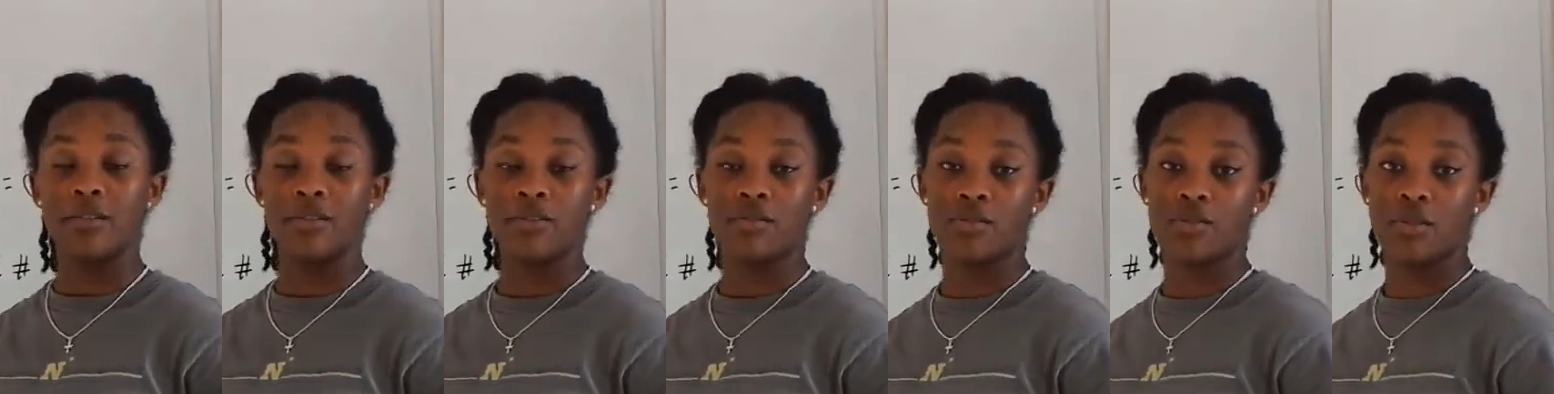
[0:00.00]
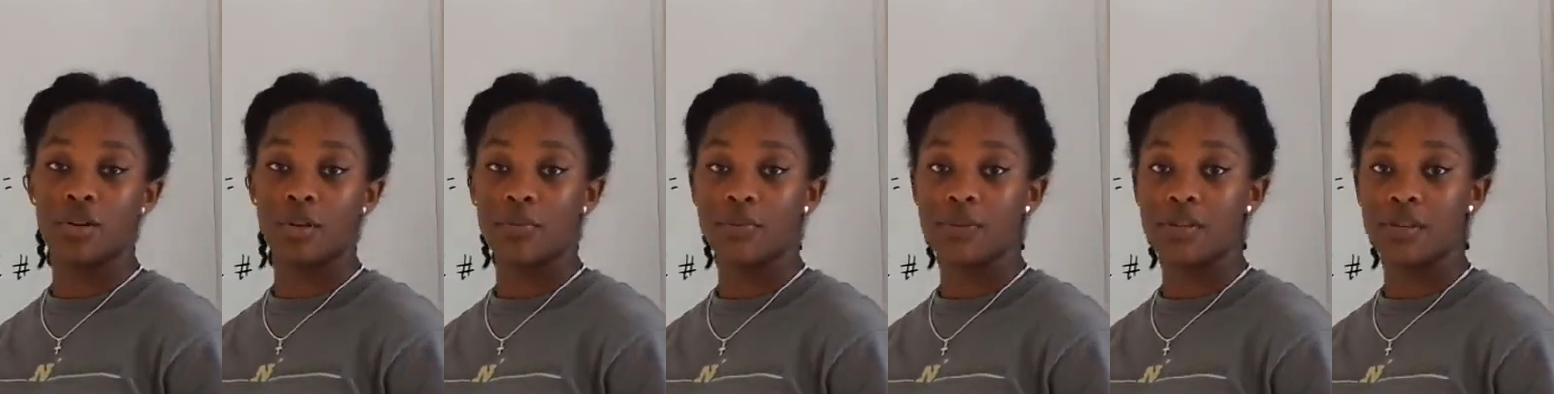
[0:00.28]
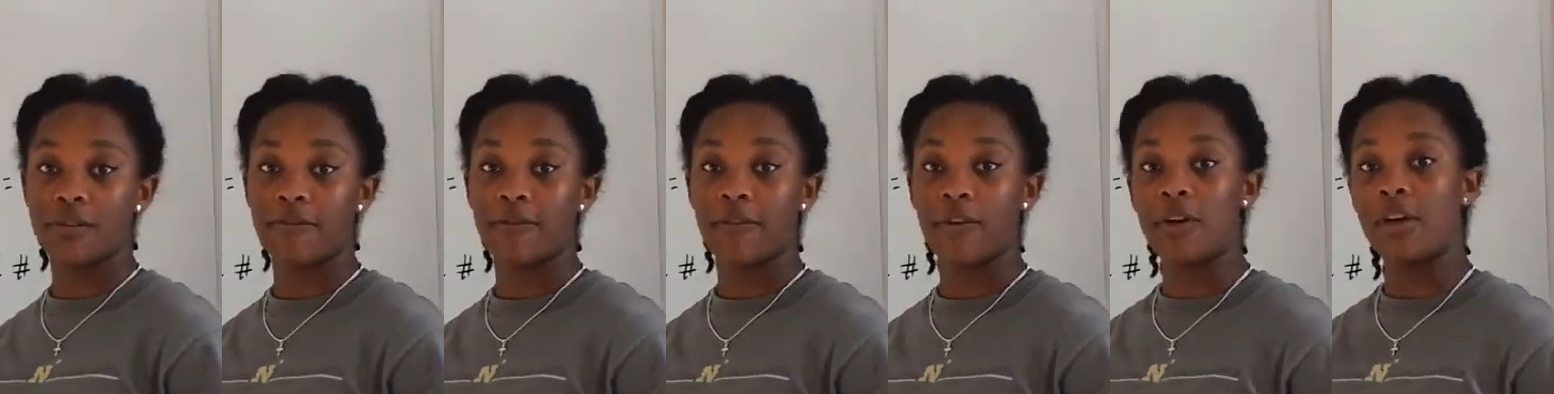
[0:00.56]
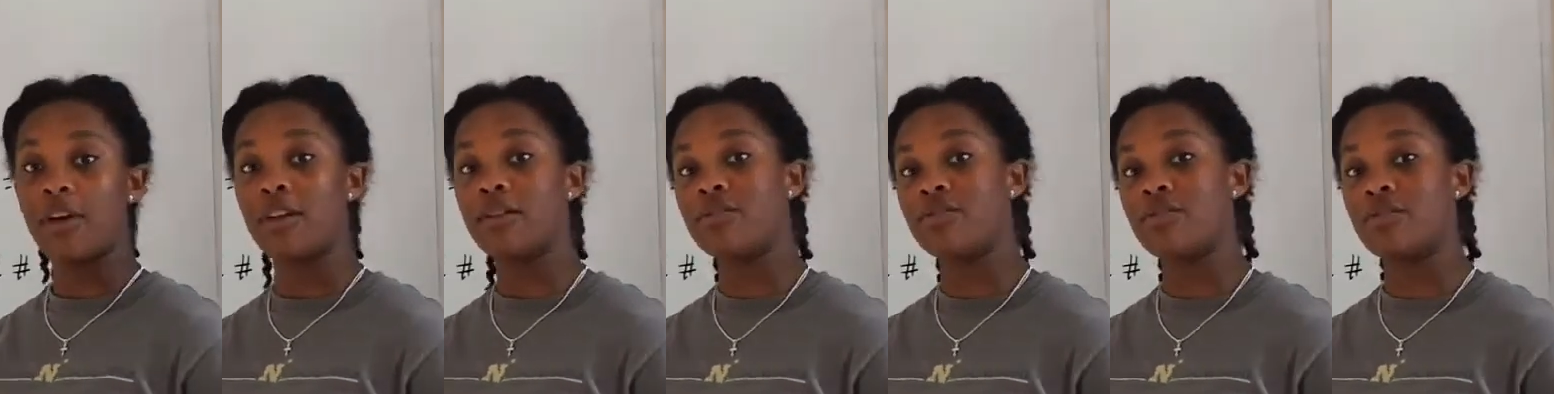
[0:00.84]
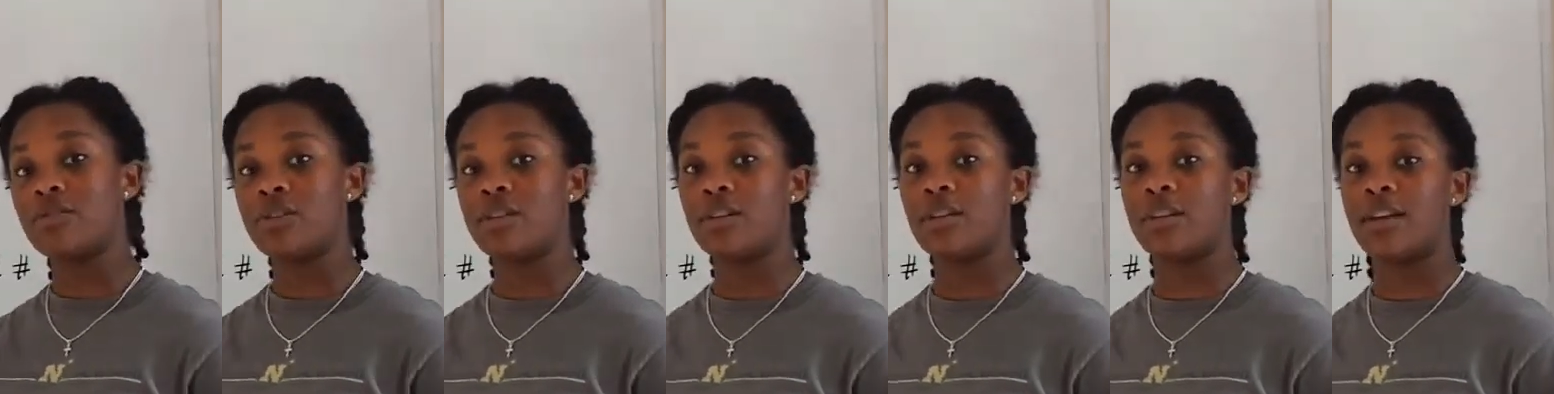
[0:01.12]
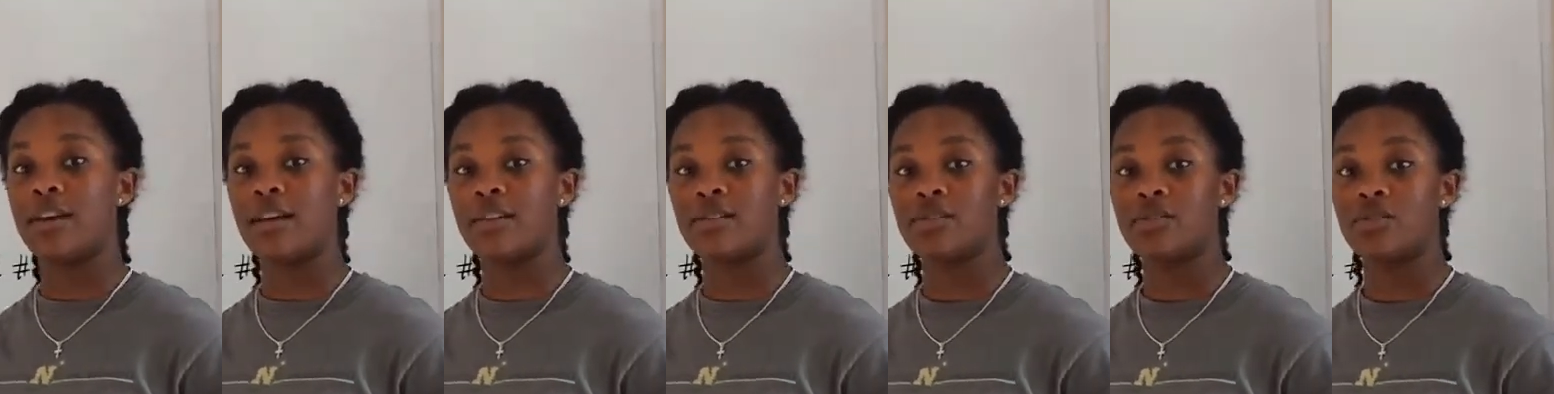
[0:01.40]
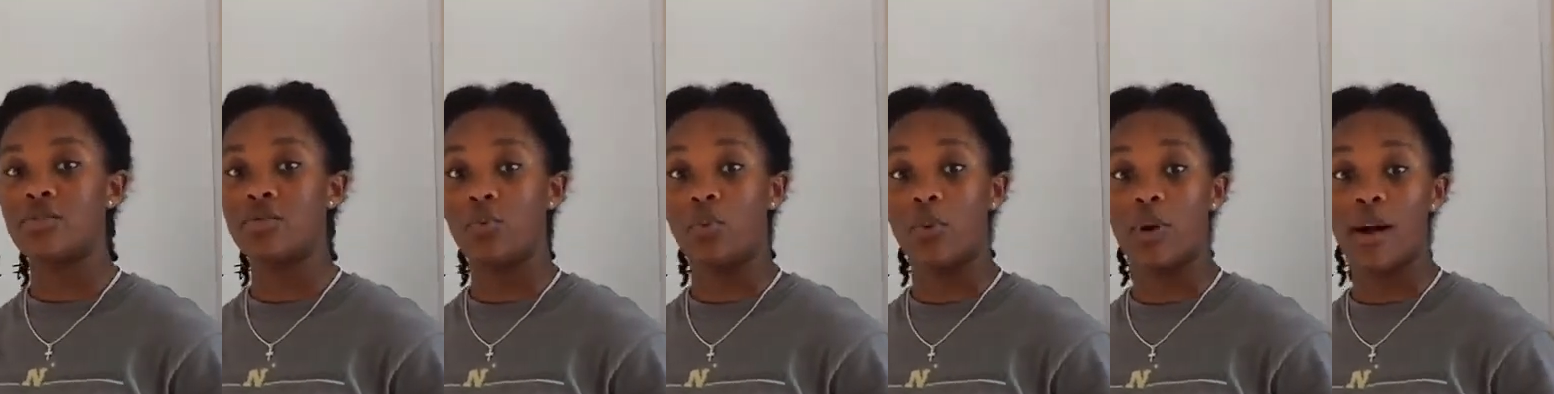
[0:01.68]
description if you're interested
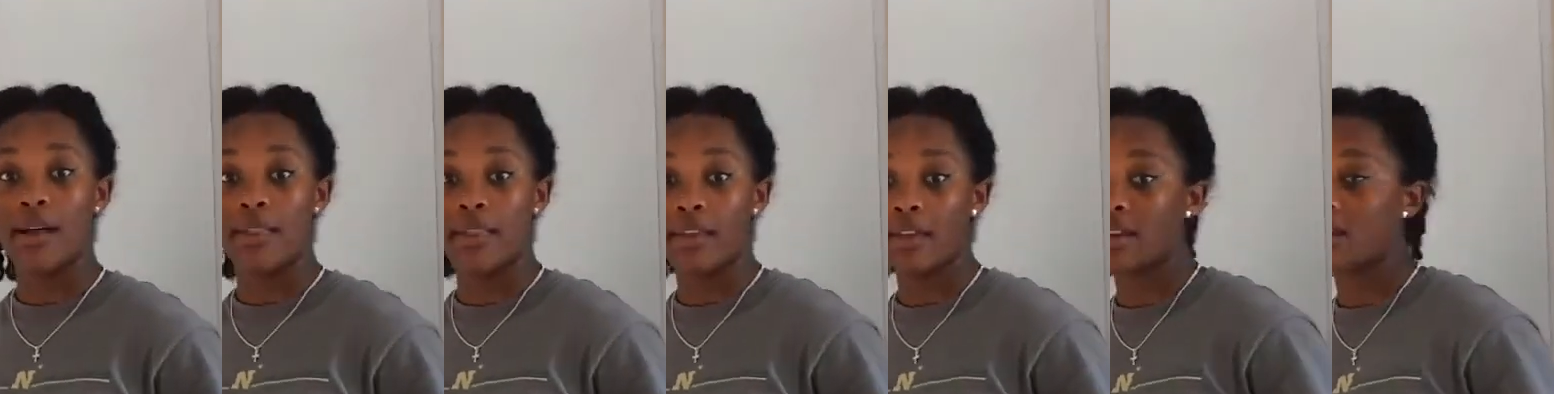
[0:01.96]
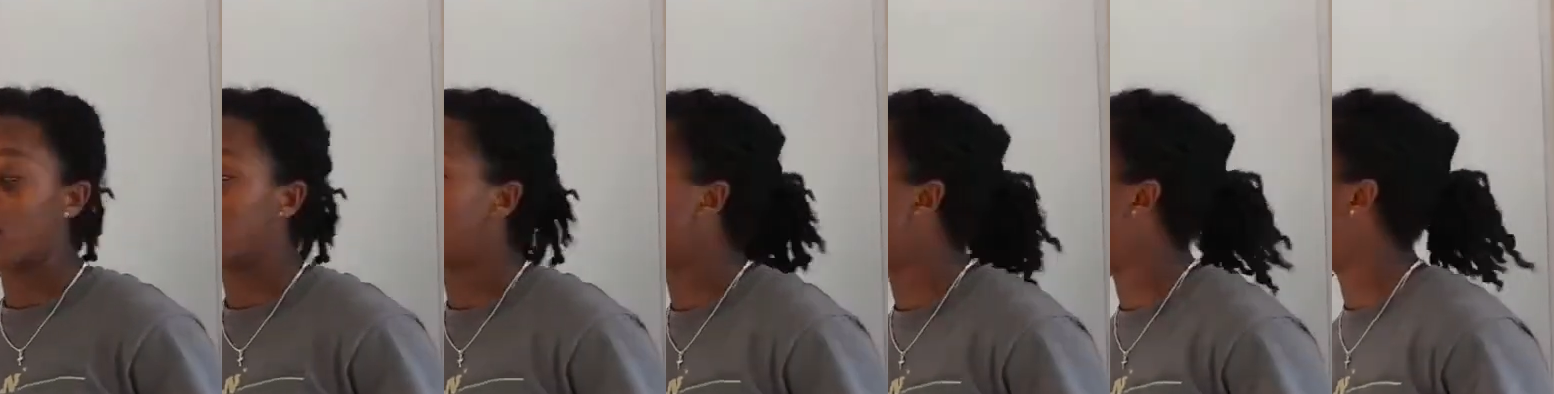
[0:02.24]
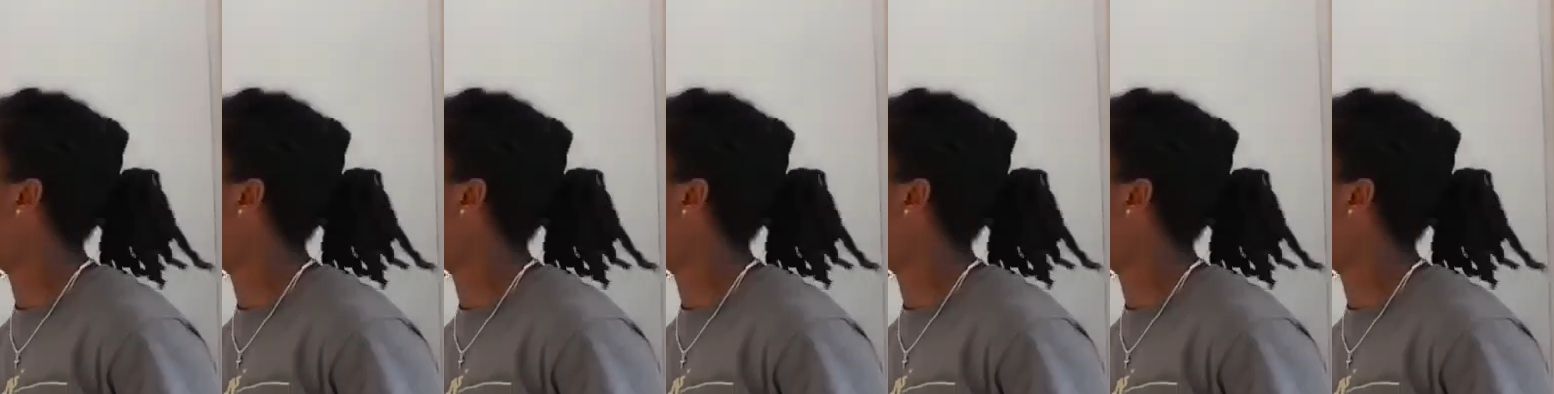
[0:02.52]
as to why that is,